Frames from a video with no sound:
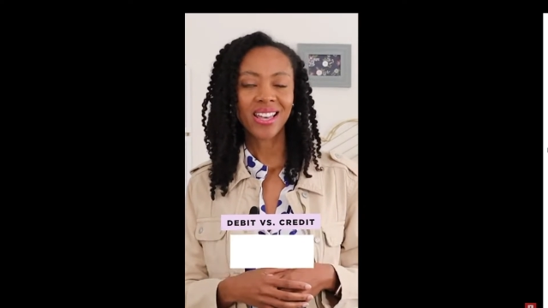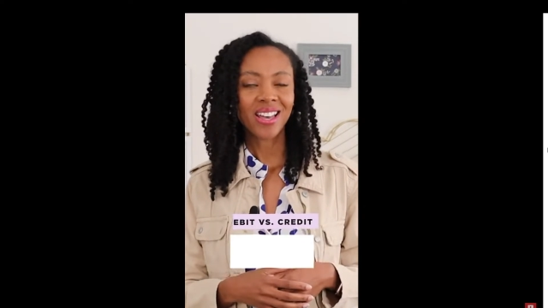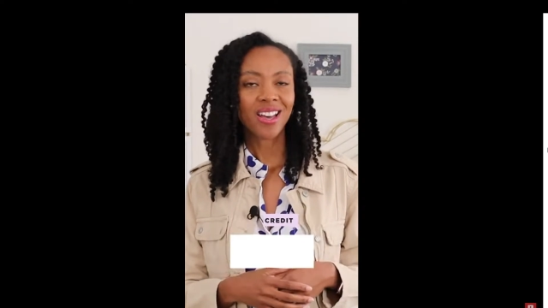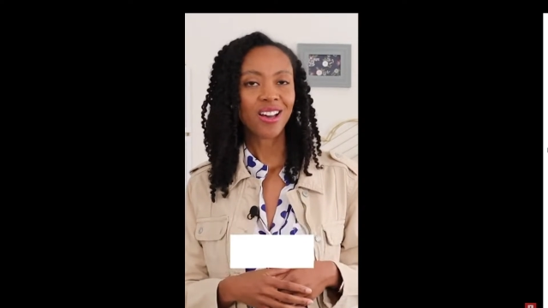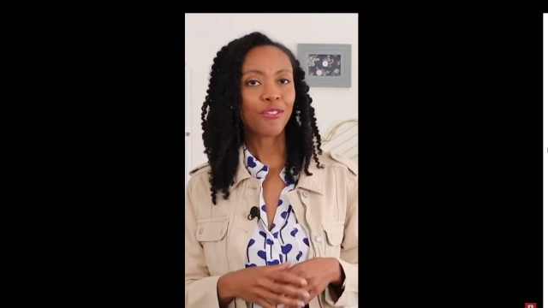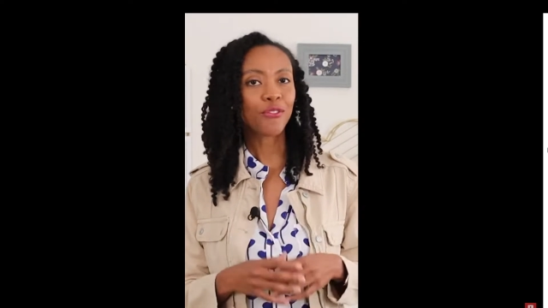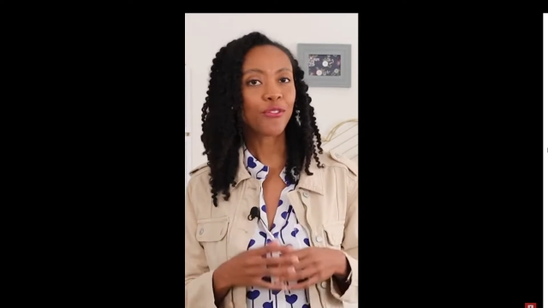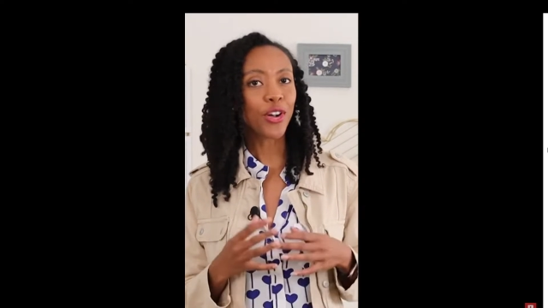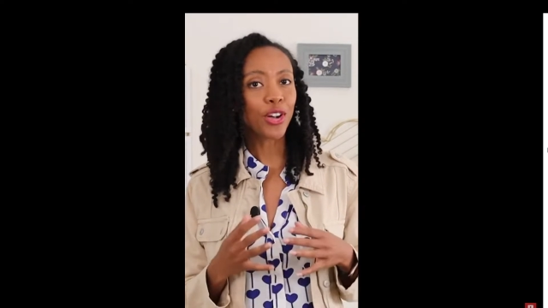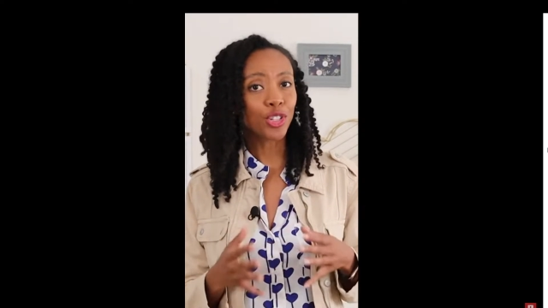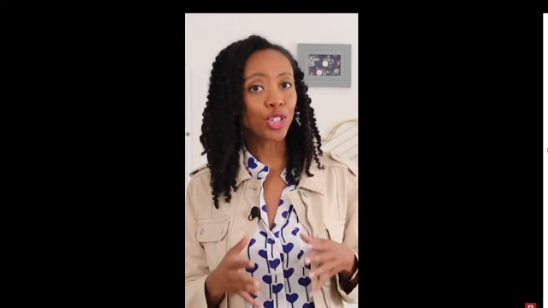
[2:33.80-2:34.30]

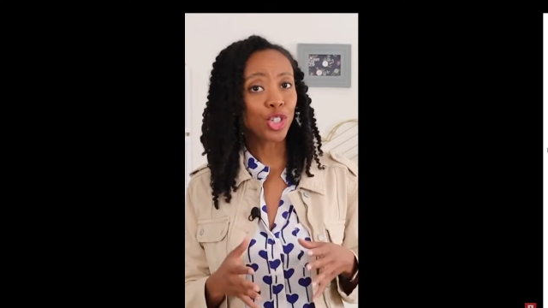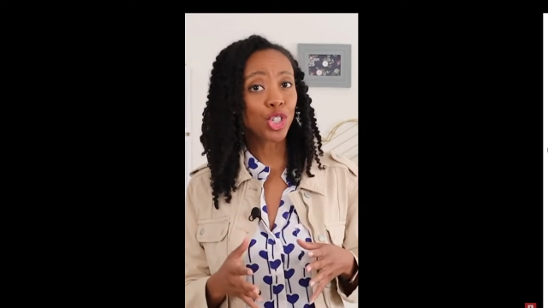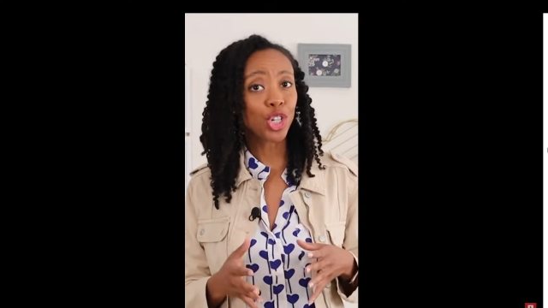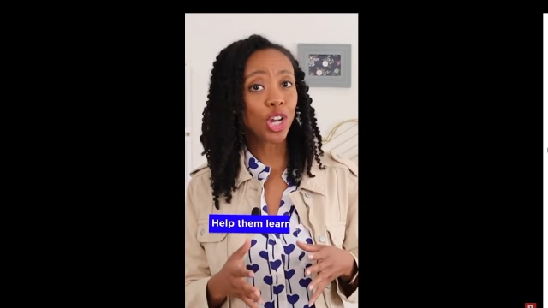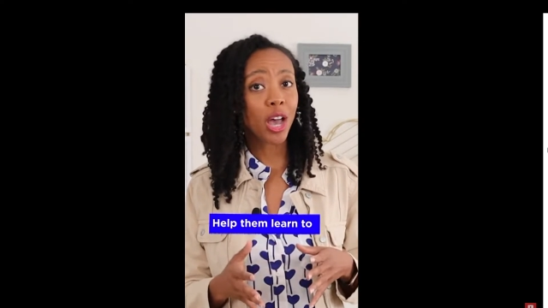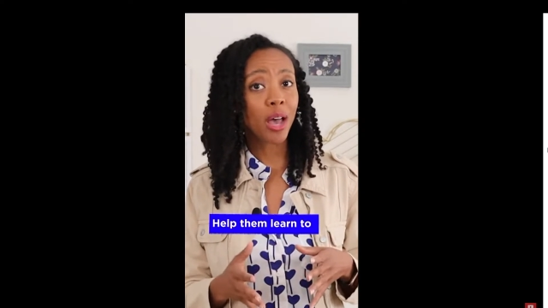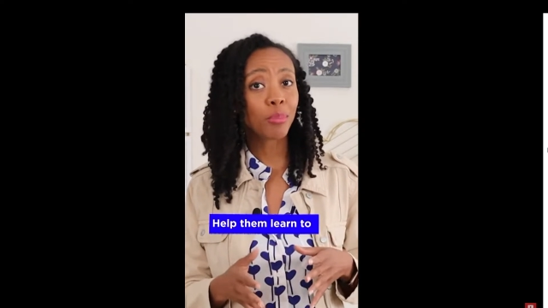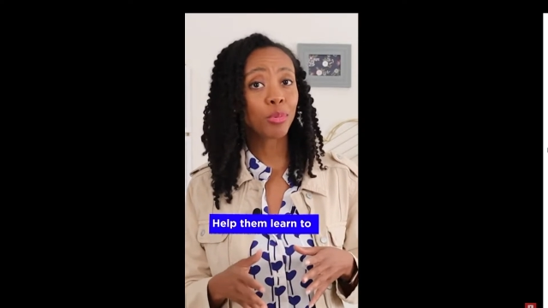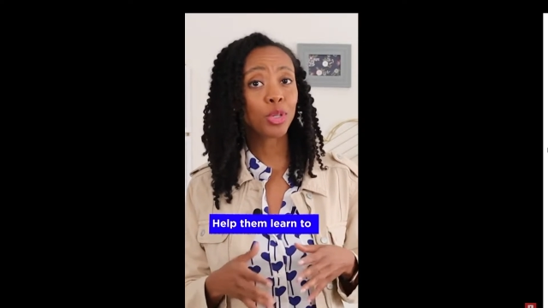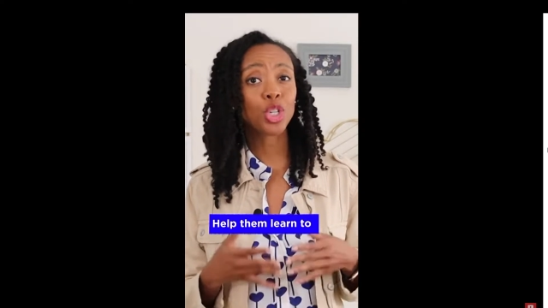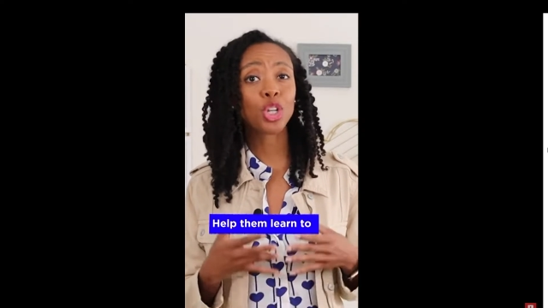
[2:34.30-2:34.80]
A first
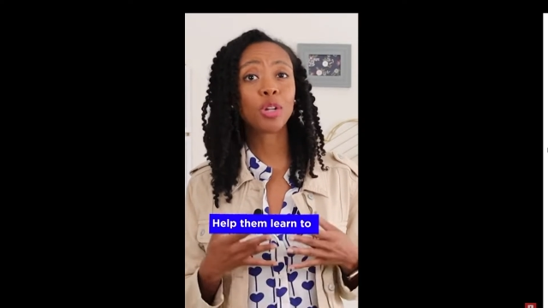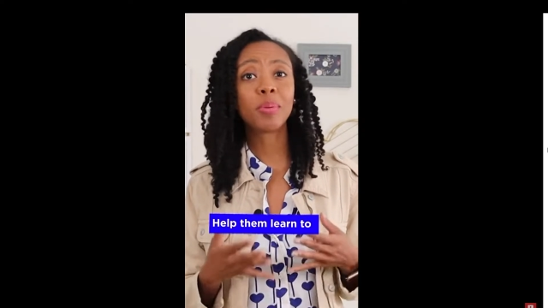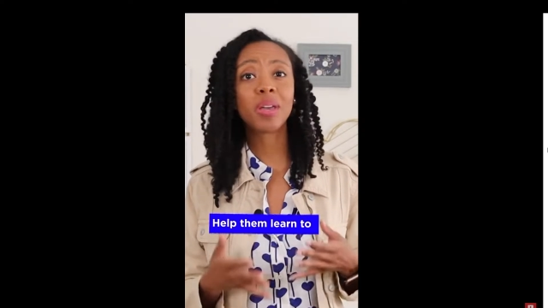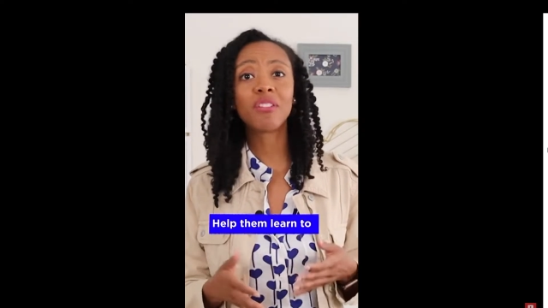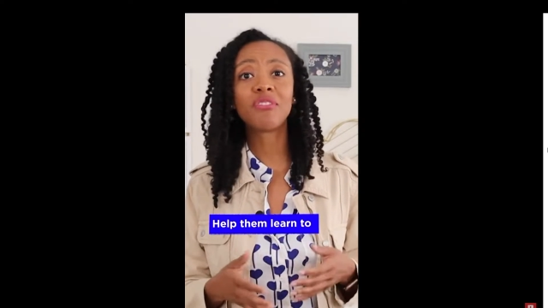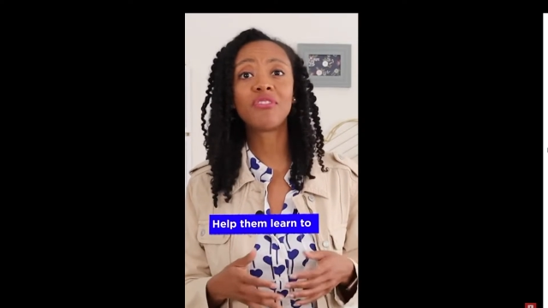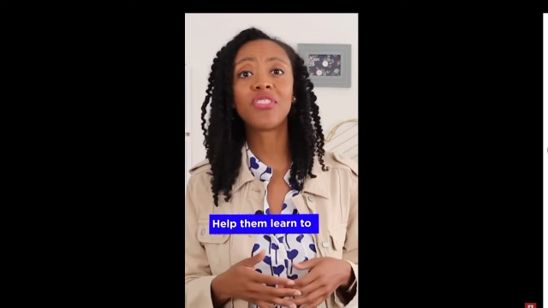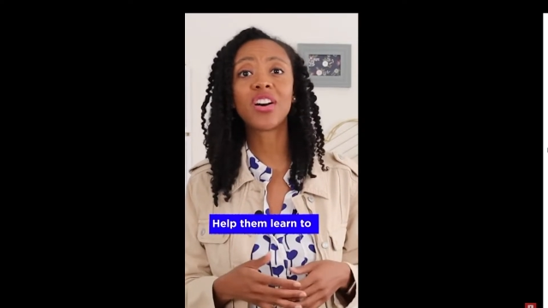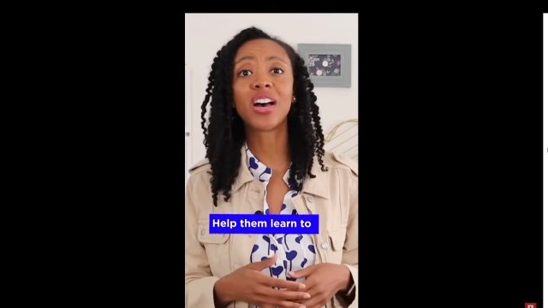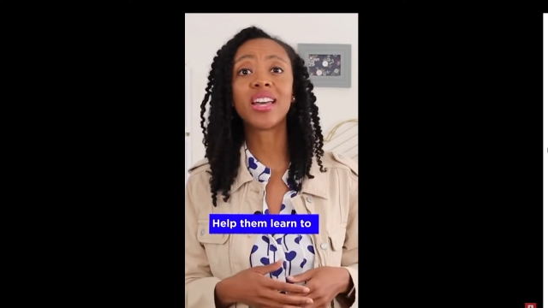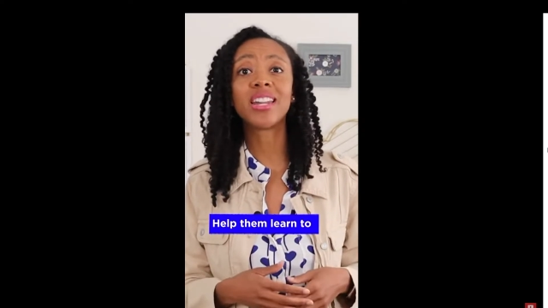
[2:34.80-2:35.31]
job should be
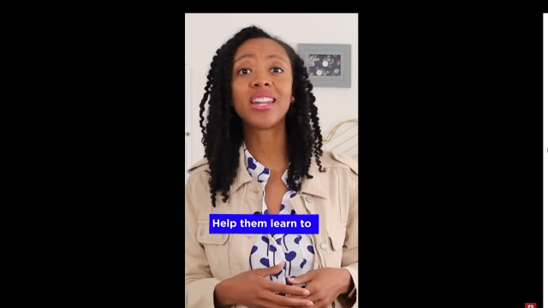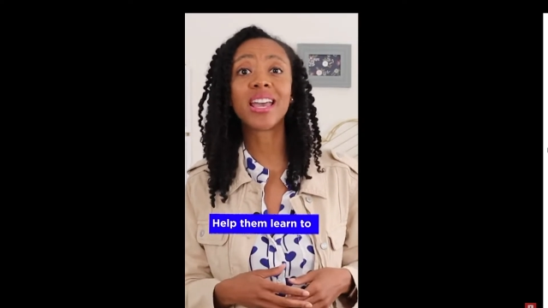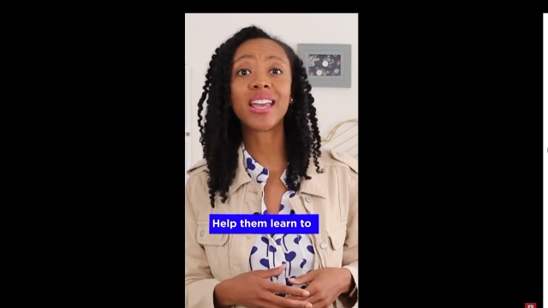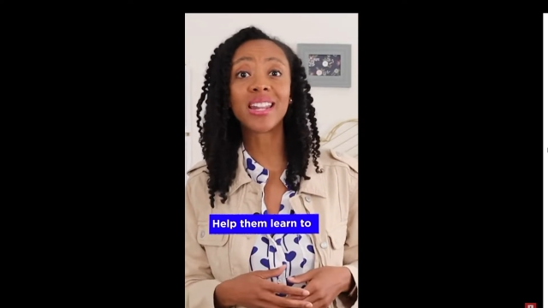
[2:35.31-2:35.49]
a fun